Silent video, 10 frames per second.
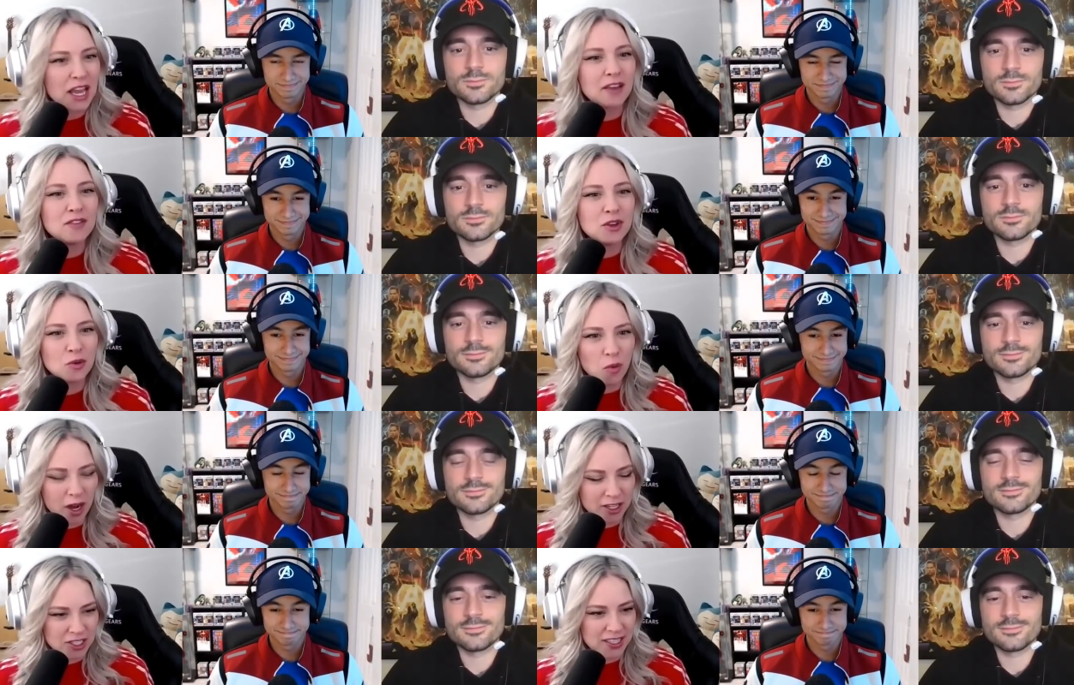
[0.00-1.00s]
Speaker 1: gave you
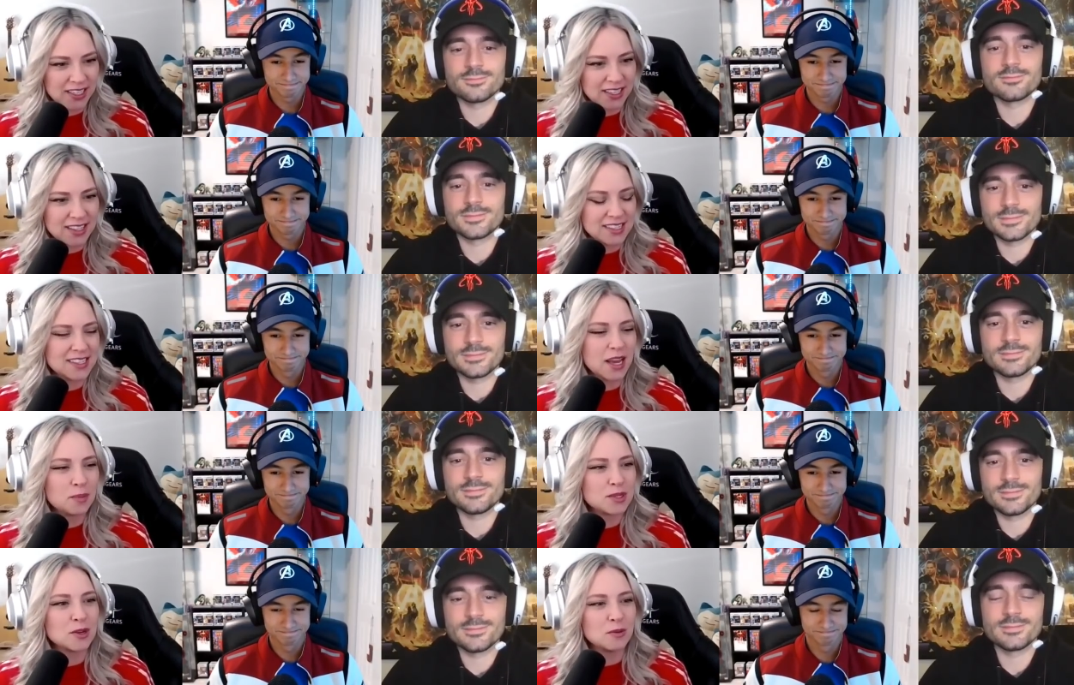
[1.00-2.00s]
watching this
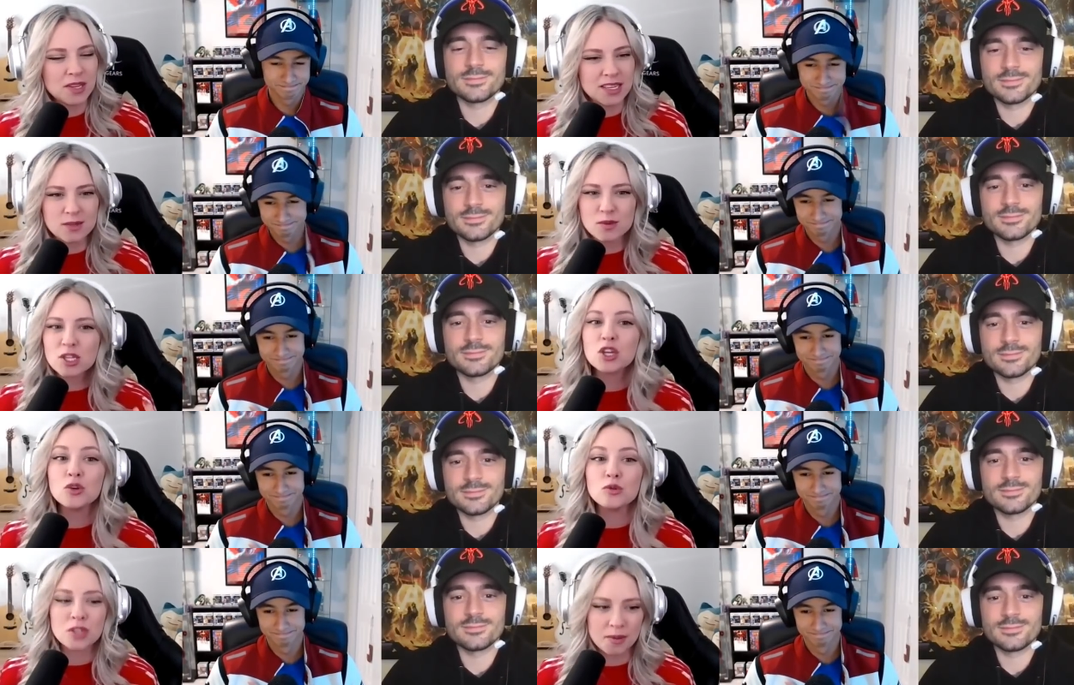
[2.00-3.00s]
episode because it was a
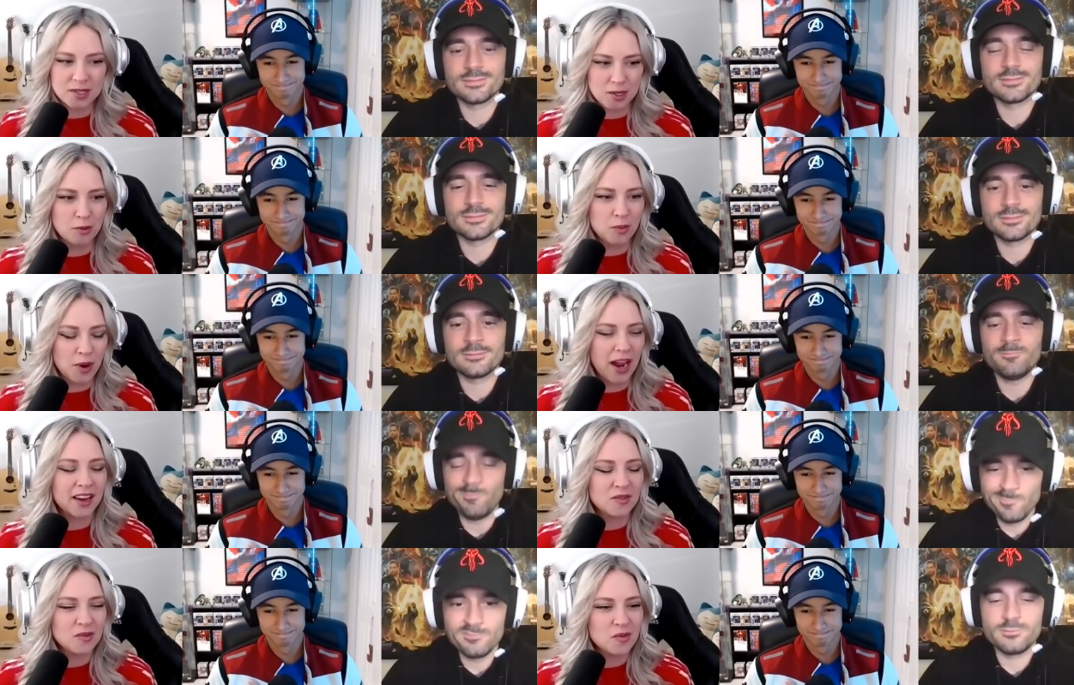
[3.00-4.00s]
huge episode.
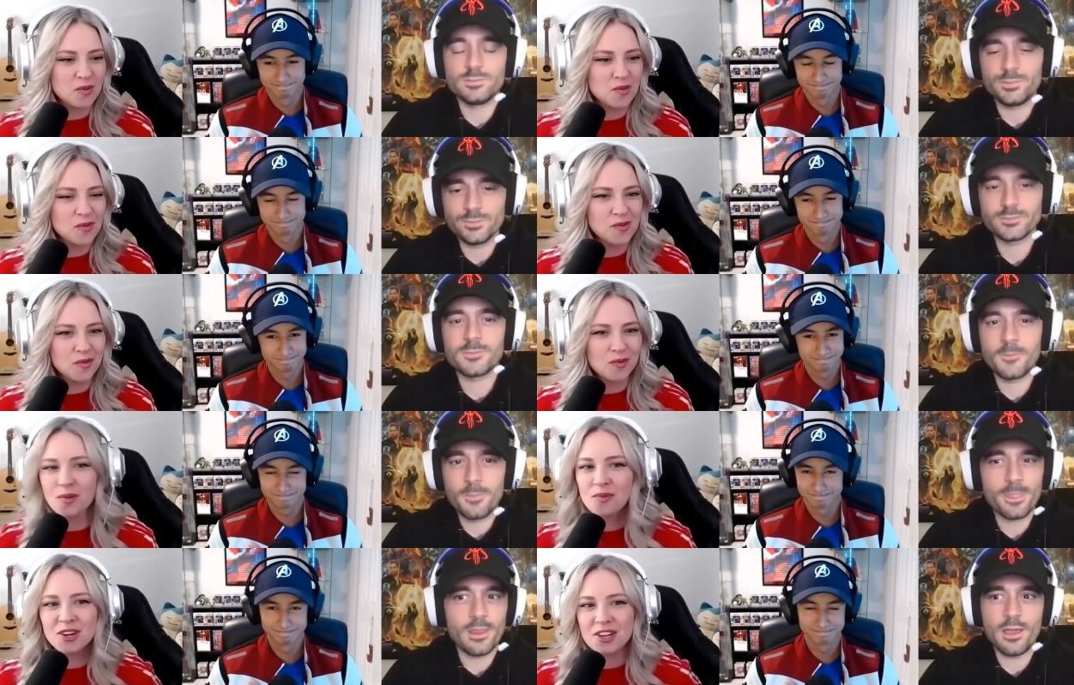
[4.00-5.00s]
Brad,
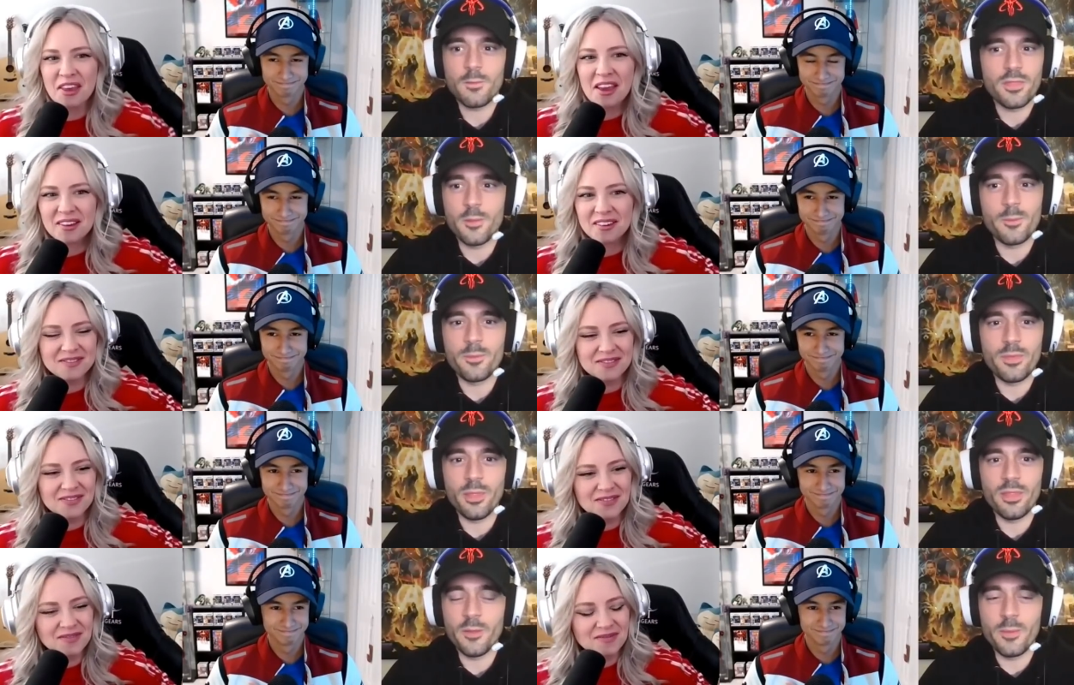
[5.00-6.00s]
what do you think? The,
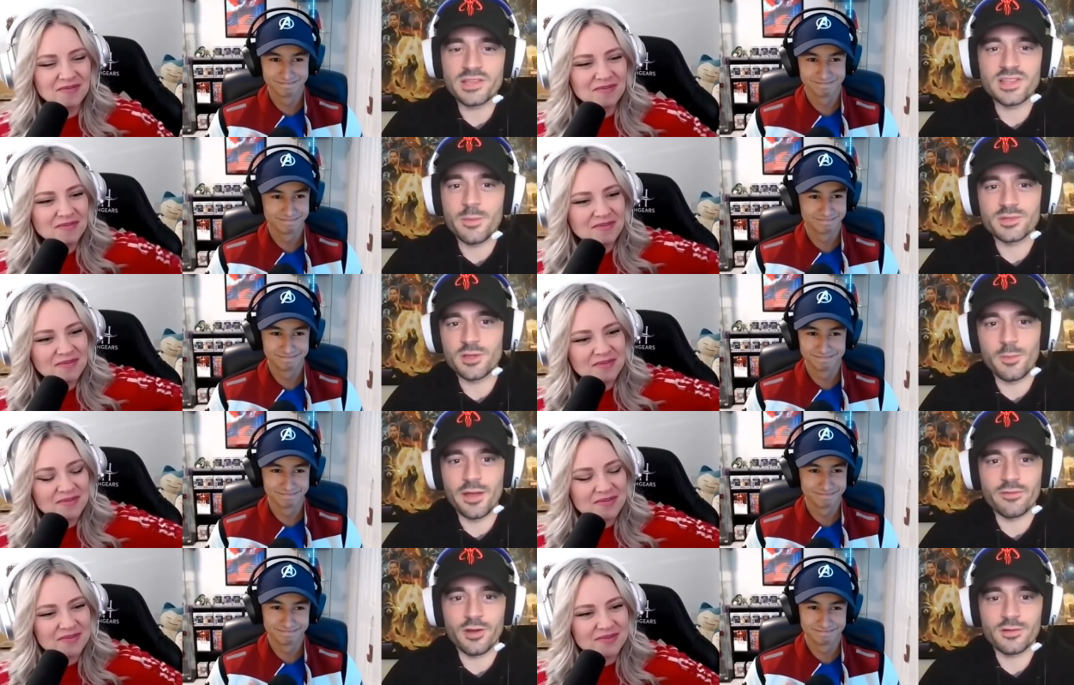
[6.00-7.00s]
Speaker 2: the best episode by
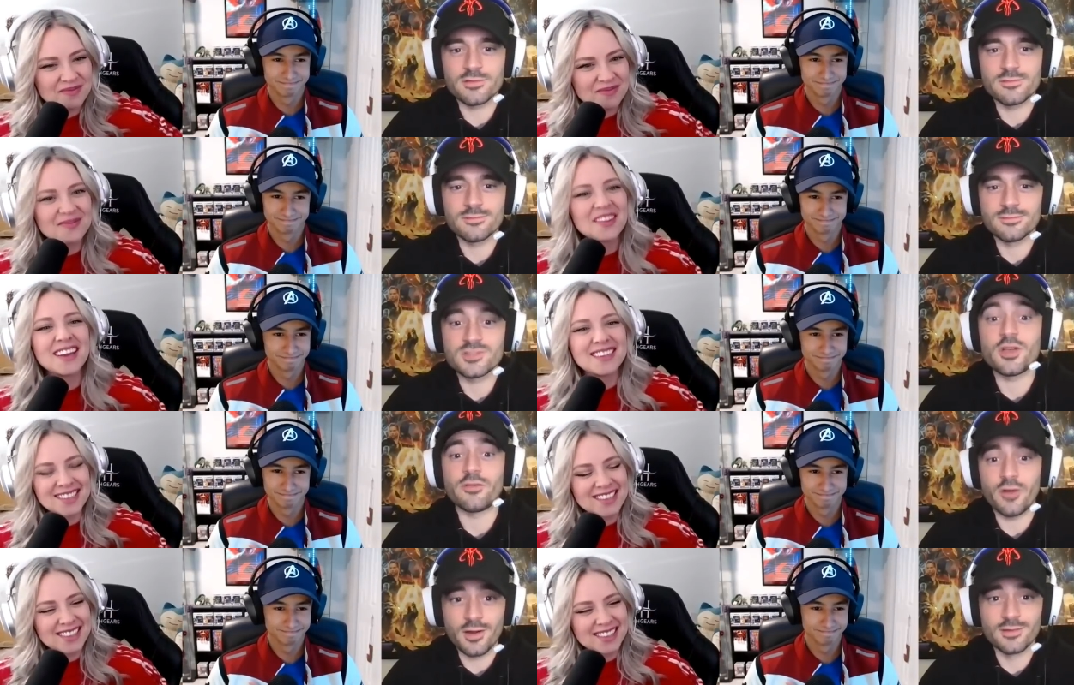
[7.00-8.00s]
far nice. so
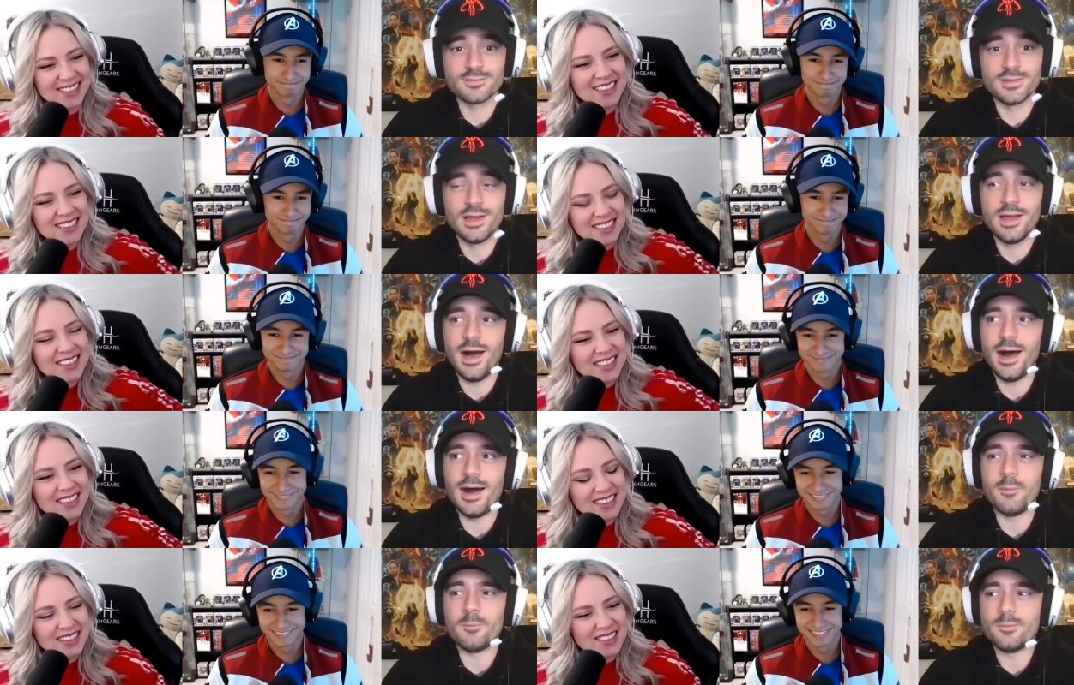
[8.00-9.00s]
far.
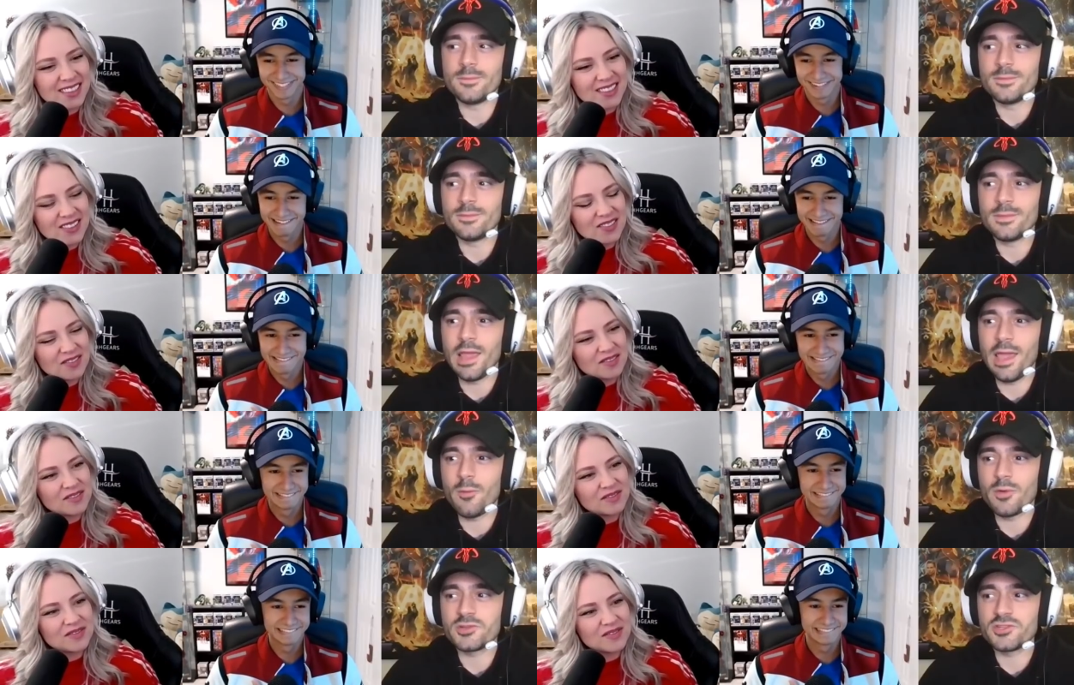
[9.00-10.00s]
Um, it
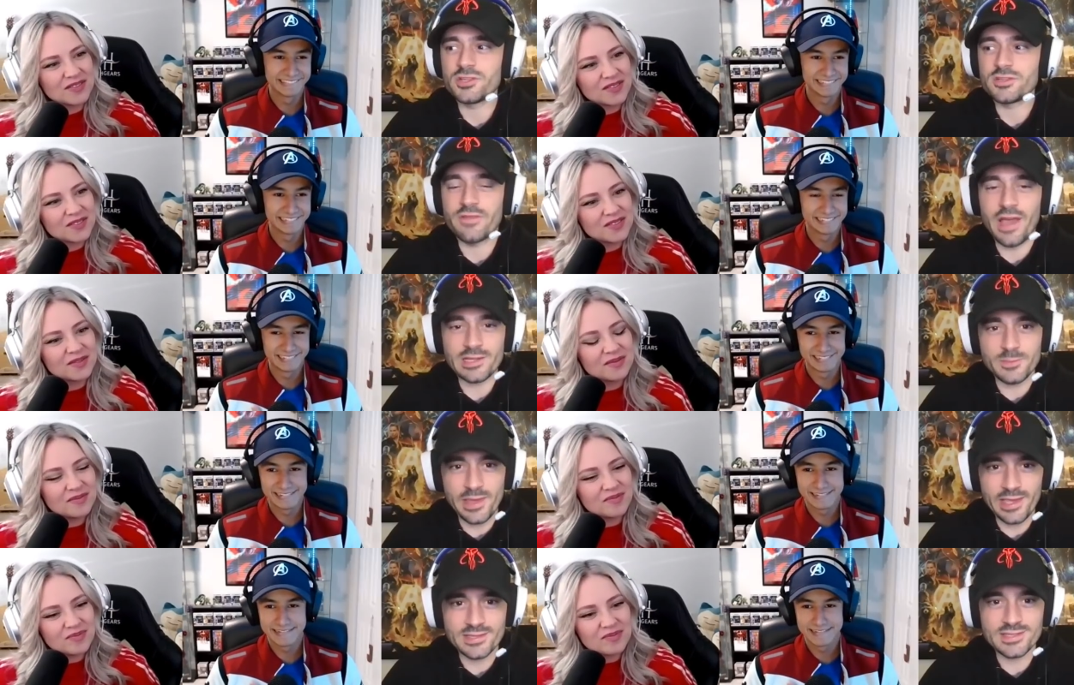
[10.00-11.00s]
was just fast
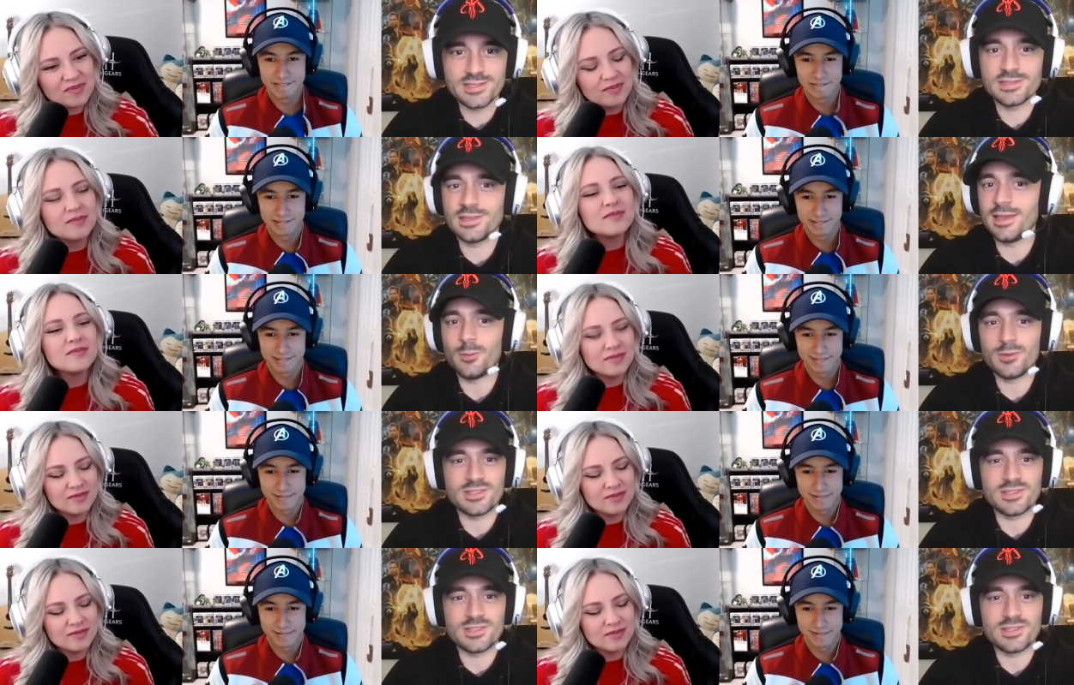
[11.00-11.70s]
paced. It was